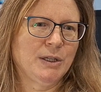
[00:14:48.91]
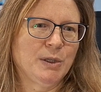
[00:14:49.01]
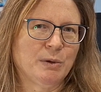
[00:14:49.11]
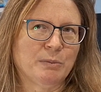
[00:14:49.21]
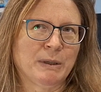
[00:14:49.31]

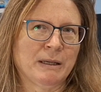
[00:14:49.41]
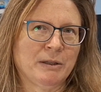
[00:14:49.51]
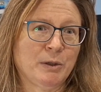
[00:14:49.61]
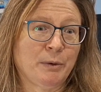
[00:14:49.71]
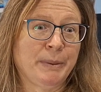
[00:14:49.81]

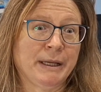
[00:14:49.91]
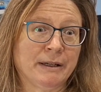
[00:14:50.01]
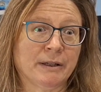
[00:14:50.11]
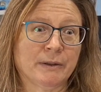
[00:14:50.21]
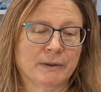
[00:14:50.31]

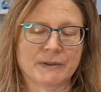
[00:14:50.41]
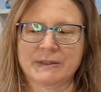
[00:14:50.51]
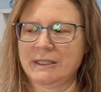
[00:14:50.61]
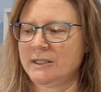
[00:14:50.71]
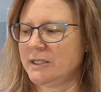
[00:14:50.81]
European Cross
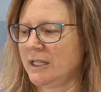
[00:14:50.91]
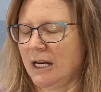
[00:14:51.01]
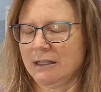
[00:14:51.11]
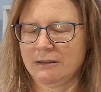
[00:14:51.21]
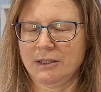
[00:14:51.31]
Stitch.
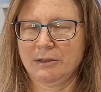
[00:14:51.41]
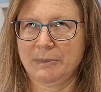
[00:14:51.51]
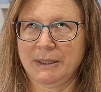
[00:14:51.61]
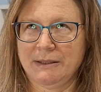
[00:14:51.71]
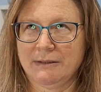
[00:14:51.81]

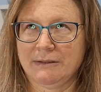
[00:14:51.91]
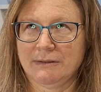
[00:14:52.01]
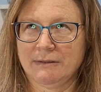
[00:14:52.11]
European,